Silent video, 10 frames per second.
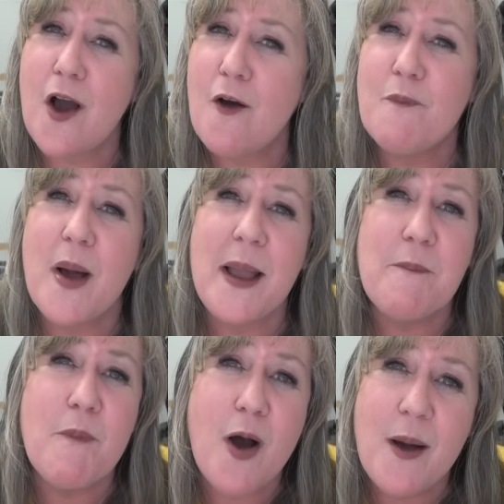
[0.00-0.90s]
of my
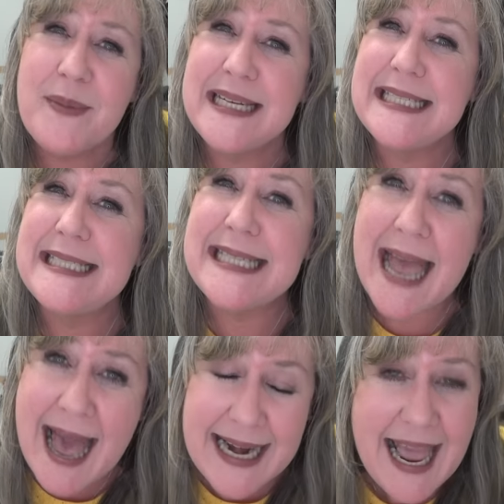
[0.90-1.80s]
mom and
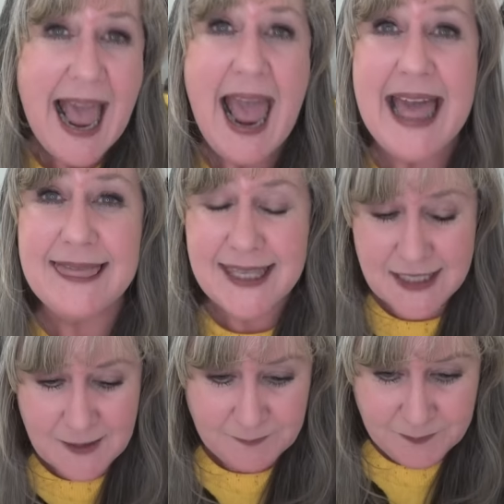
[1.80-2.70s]
dad and this